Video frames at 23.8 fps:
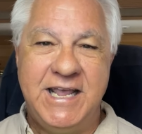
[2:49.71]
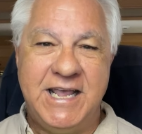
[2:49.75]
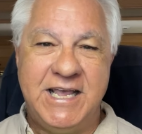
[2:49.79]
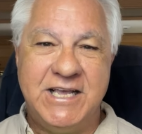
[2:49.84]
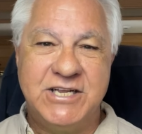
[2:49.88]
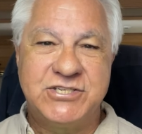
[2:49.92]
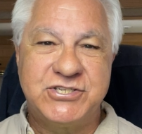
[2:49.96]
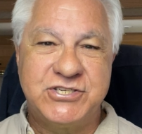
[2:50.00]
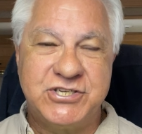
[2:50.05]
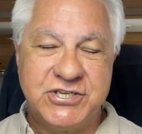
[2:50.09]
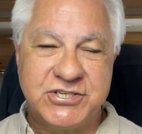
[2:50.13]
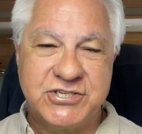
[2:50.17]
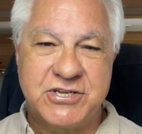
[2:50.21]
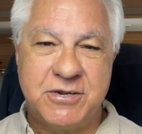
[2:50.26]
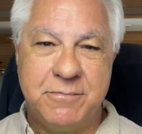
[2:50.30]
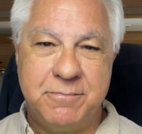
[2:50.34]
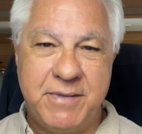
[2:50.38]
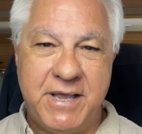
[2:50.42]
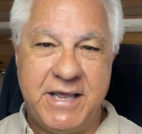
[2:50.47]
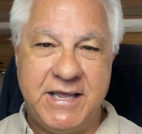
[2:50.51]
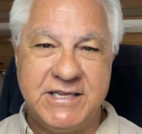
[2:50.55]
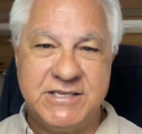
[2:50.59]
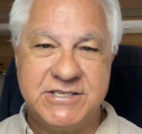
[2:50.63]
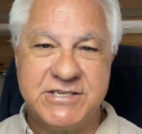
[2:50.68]
It's just
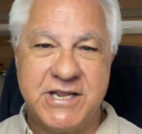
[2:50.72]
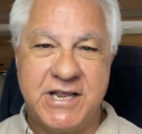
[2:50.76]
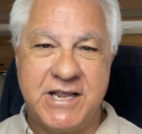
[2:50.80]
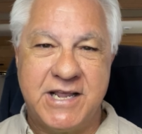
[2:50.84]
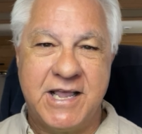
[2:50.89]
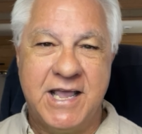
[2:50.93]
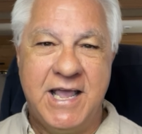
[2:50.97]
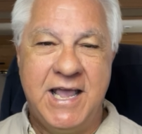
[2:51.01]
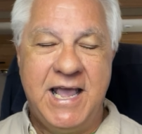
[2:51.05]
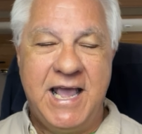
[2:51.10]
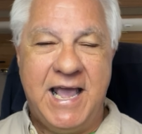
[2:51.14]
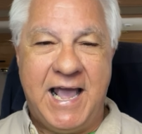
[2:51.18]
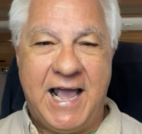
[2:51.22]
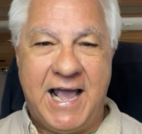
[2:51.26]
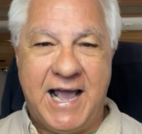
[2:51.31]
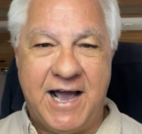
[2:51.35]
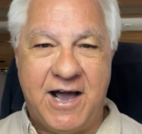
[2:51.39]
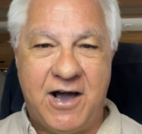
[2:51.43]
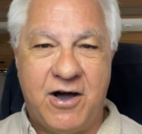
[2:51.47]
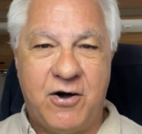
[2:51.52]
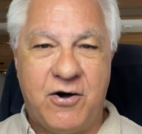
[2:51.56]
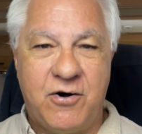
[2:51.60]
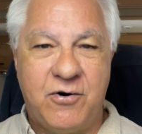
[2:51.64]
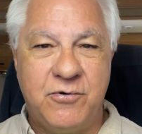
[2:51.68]
amazing
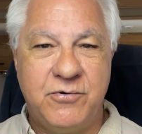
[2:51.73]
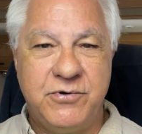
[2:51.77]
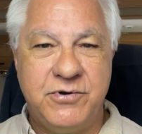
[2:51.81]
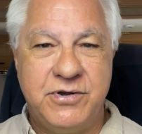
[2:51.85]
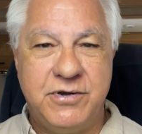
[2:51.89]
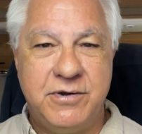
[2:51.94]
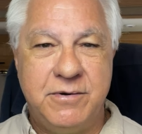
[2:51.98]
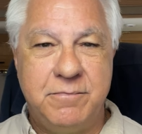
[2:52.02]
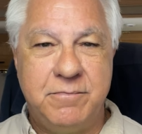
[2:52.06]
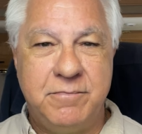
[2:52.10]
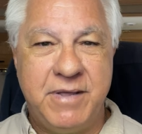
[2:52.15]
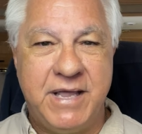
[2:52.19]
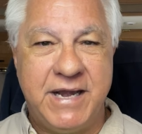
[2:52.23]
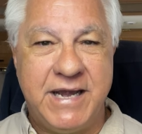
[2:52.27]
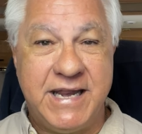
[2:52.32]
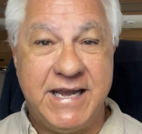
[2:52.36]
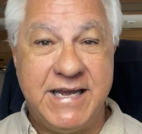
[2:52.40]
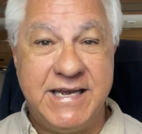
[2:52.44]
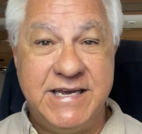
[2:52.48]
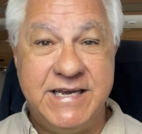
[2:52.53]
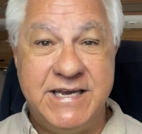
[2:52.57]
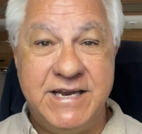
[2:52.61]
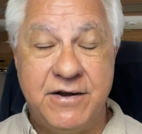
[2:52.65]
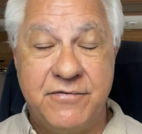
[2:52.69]
how
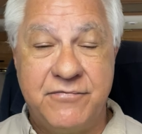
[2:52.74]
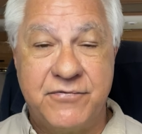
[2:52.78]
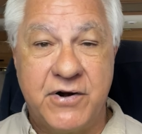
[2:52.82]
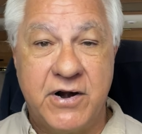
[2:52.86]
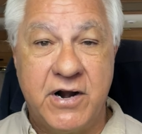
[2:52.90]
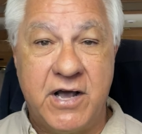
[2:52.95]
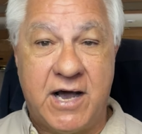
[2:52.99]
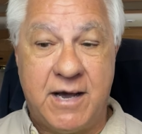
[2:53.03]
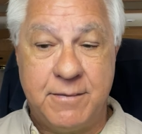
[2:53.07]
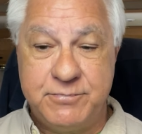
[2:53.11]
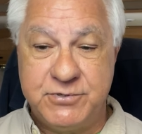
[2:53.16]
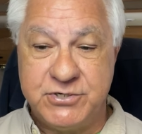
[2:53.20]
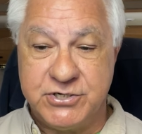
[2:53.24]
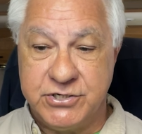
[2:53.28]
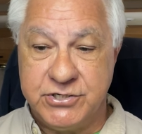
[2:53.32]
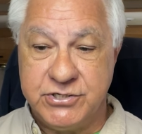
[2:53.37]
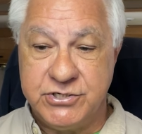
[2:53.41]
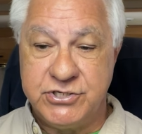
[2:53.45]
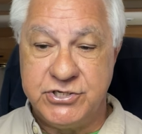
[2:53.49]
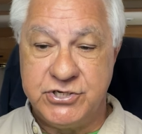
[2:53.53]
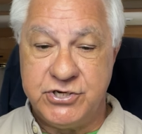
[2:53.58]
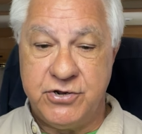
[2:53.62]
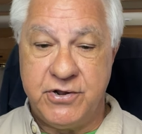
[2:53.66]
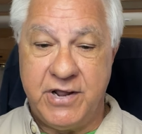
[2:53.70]
many different
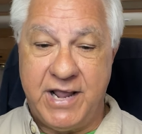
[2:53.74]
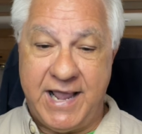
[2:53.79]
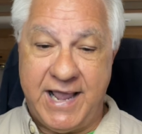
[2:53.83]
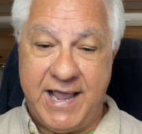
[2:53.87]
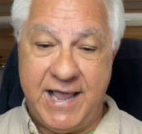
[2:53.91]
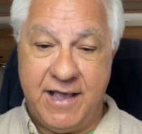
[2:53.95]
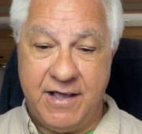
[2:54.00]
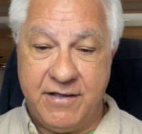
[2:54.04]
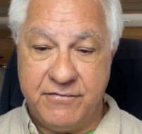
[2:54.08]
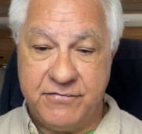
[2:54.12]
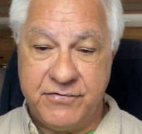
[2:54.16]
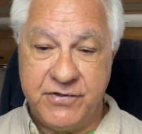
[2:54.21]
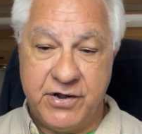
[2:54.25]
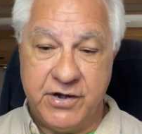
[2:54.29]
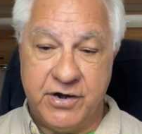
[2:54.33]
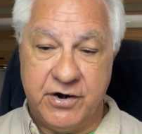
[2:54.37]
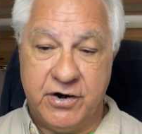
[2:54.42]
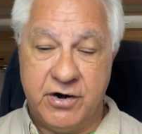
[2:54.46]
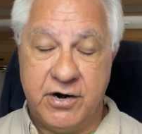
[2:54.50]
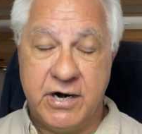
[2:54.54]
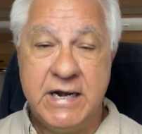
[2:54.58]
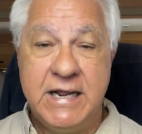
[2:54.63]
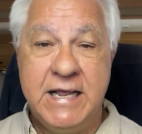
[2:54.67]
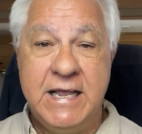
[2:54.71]
options you have
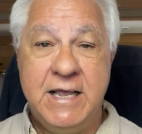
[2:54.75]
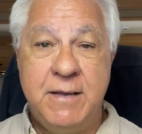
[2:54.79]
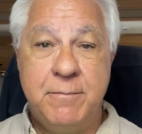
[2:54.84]
here.